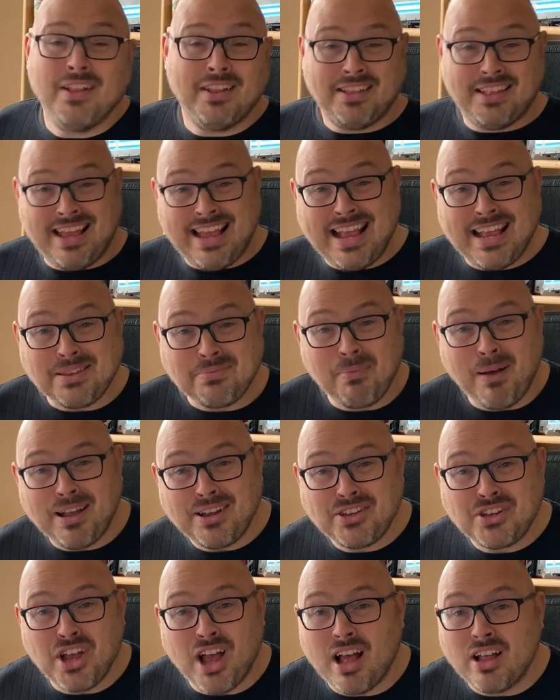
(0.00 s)
Here's my
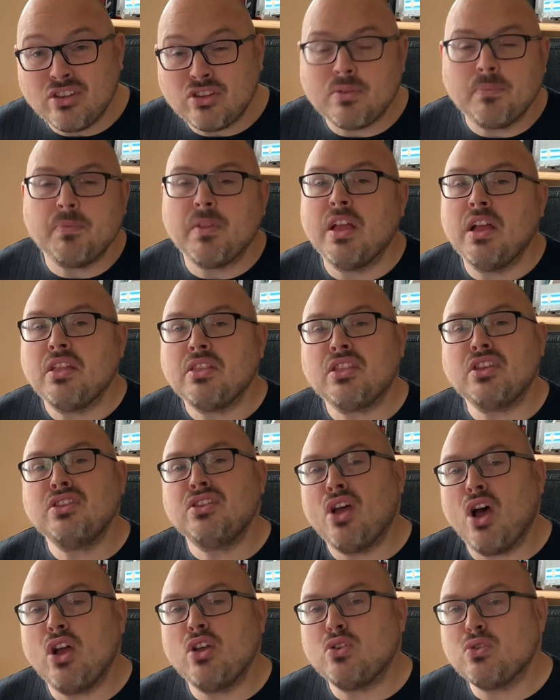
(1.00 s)
chance. The
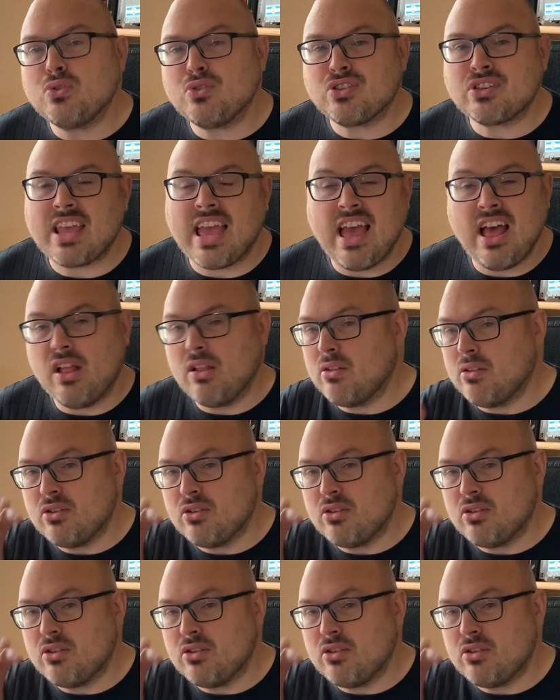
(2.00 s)
Nigel Scale,